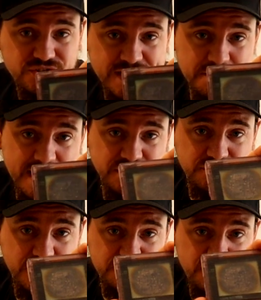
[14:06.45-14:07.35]
stretch them out
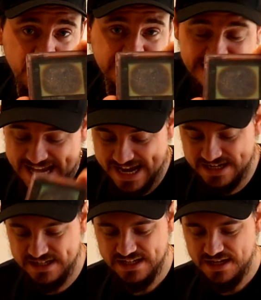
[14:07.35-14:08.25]
as far as I
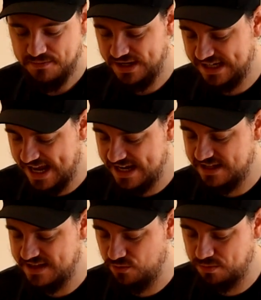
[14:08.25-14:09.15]
can, but
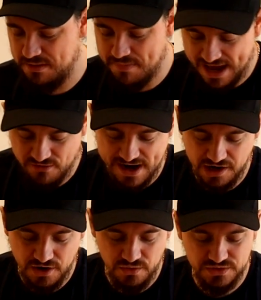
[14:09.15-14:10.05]
again, there will be better
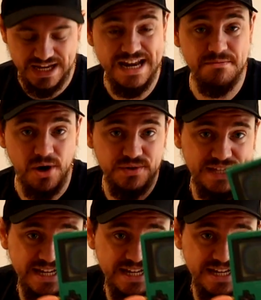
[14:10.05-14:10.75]
angles in post